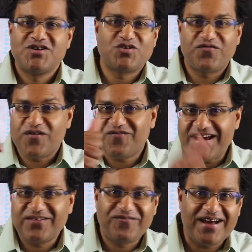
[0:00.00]
So if you're
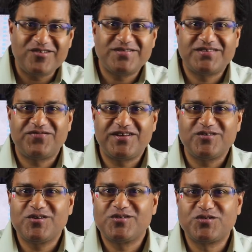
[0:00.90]
finding value in this
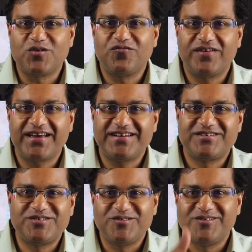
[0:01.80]
video, don't forget
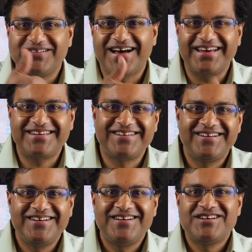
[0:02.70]
to like,
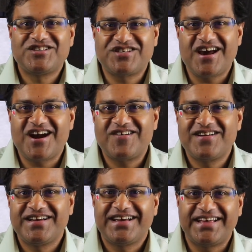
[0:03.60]

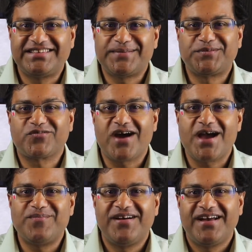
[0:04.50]
share, and
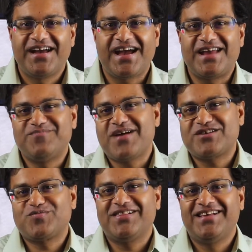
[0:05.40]
subscribe, and might
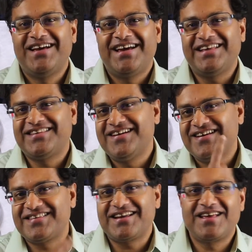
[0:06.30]
as well hit
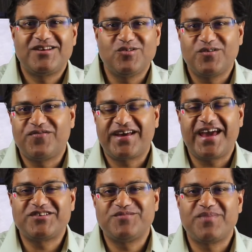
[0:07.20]
that notification